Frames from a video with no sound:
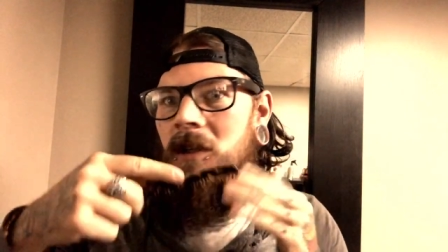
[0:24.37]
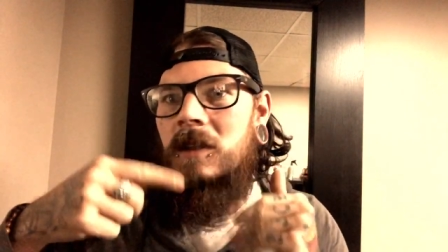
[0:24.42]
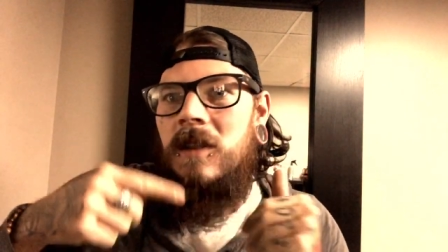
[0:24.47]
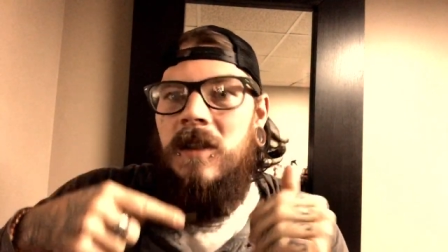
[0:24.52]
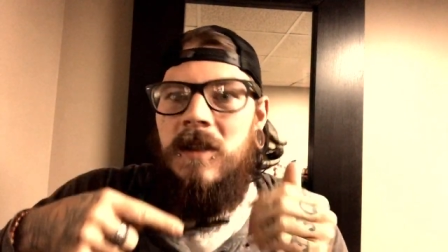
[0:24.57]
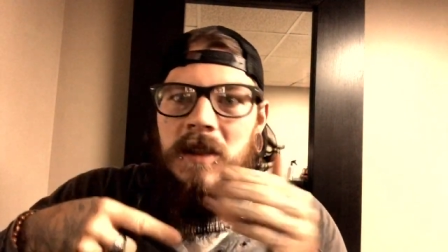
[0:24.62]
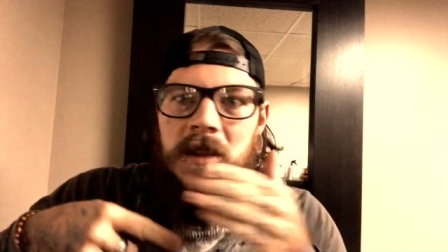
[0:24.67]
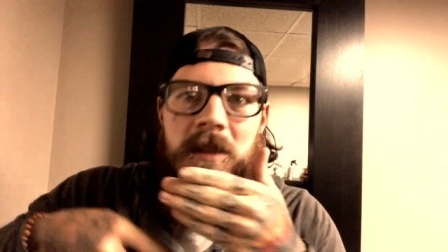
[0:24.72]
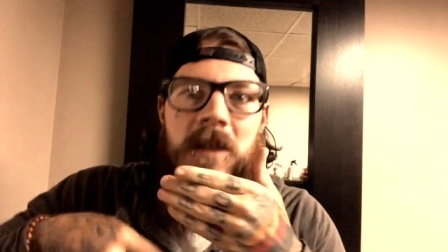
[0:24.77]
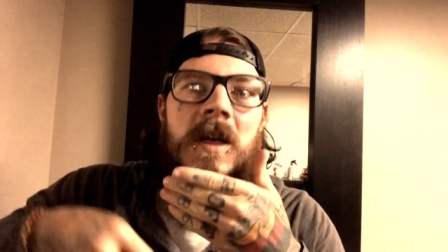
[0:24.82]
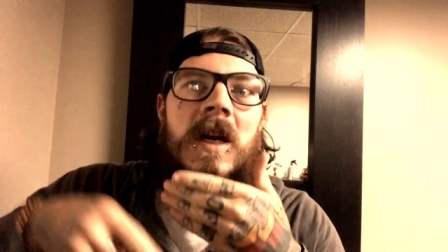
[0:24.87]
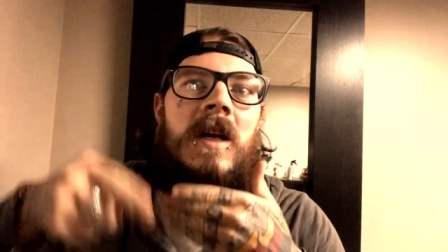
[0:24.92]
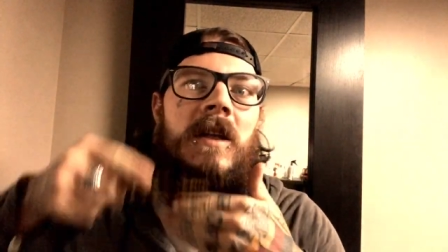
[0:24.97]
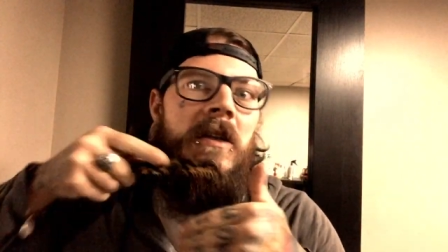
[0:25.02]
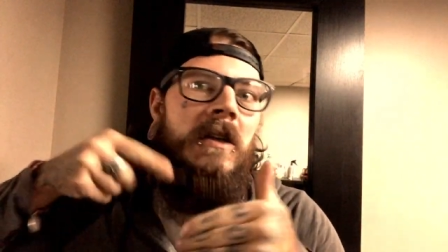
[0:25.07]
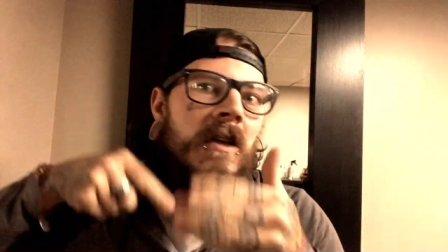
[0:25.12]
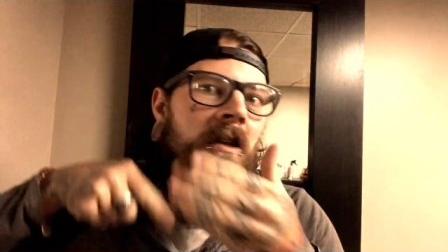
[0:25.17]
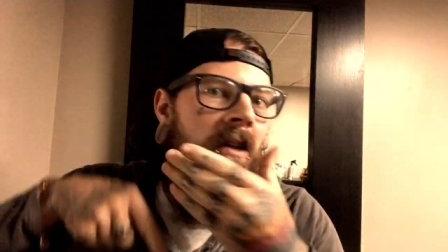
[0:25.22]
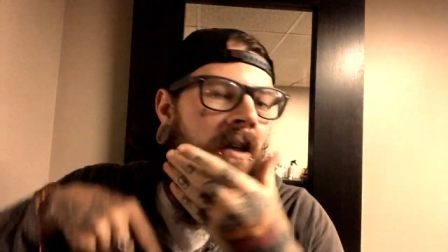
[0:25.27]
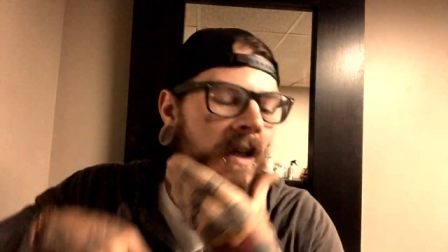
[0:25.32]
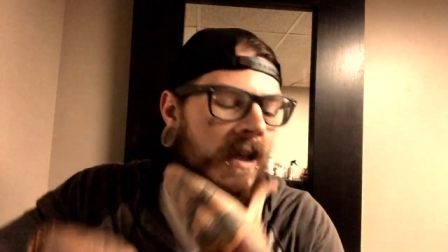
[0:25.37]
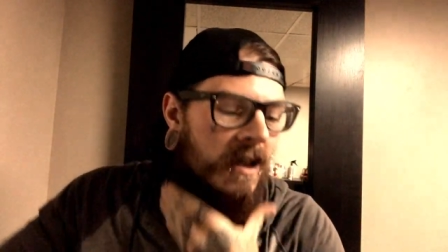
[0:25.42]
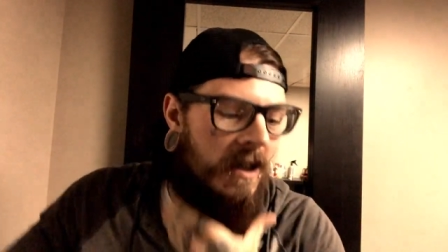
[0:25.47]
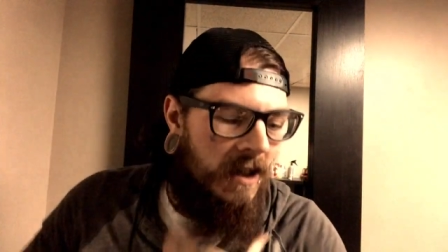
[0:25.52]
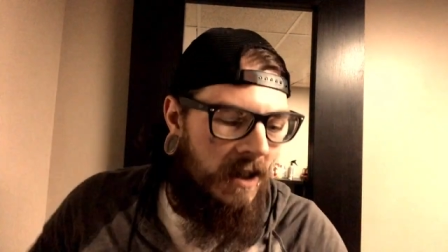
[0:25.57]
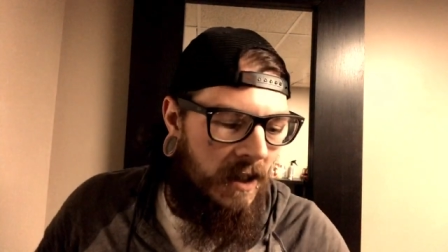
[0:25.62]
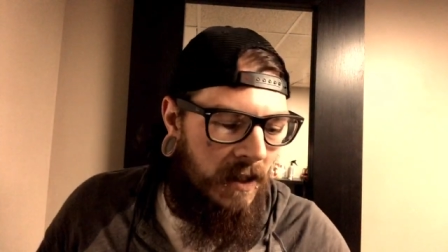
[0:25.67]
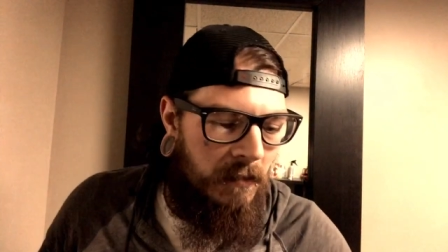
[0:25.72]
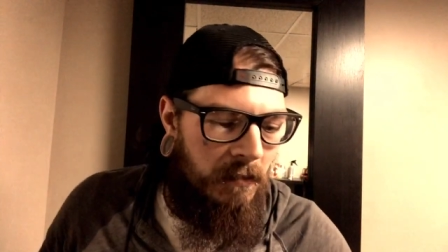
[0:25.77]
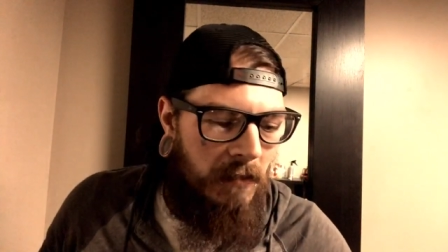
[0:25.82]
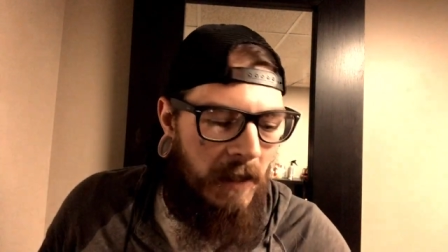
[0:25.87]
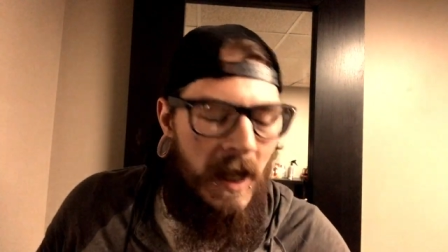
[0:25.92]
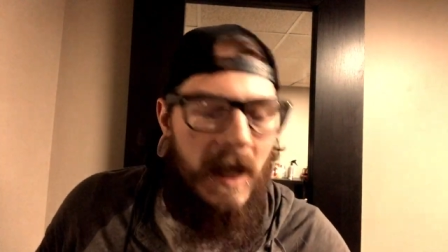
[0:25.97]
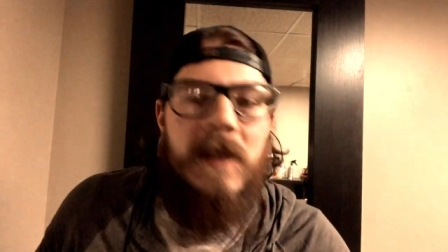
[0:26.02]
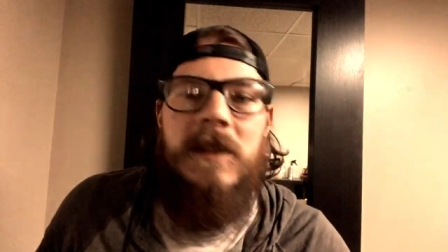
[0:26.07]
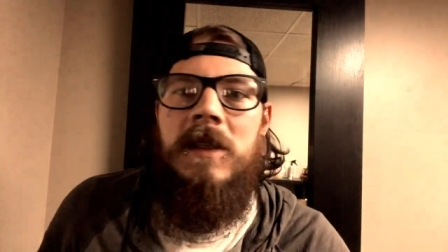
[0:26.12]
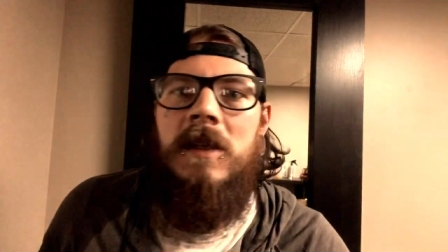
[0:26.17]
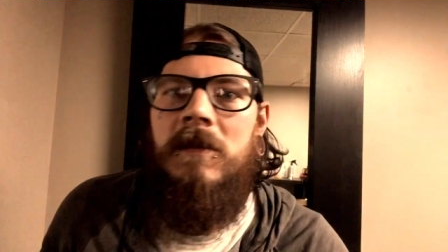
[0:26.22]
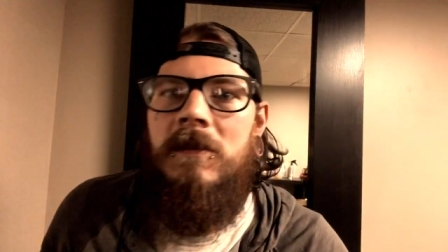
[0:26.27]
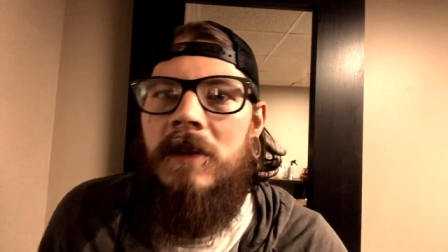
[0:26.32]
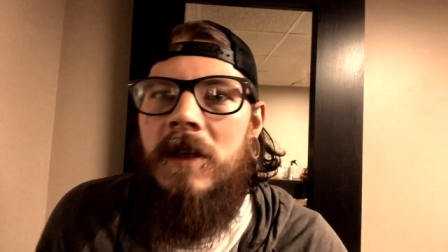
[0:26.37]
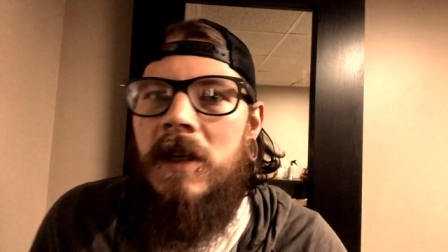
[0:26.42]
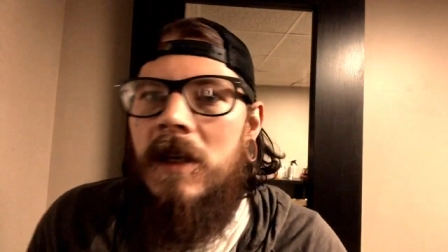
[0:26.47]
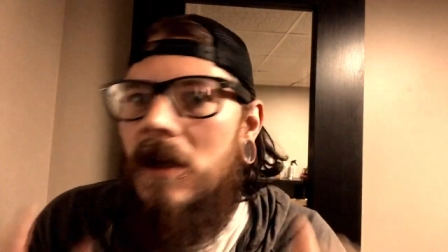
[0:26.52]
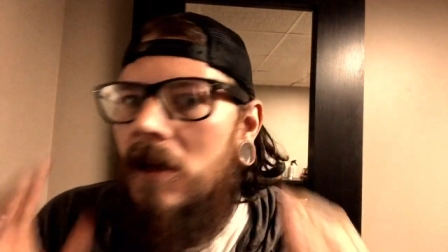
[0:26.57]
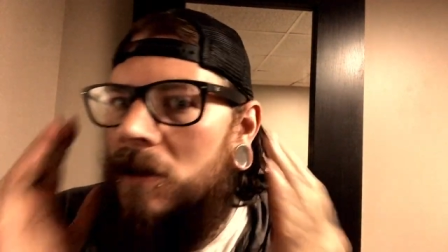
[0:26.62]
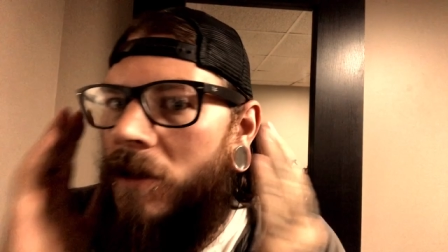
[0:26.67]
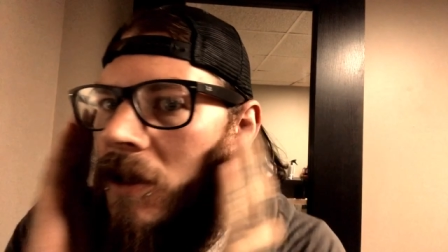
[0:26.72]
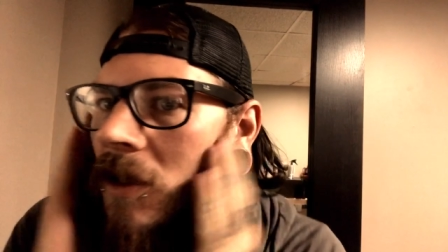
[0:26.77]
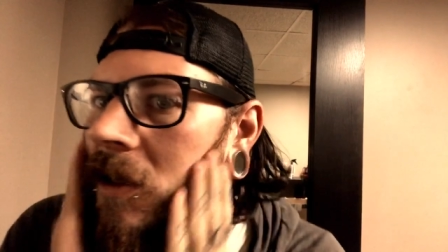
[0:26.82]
this is another unboxing video.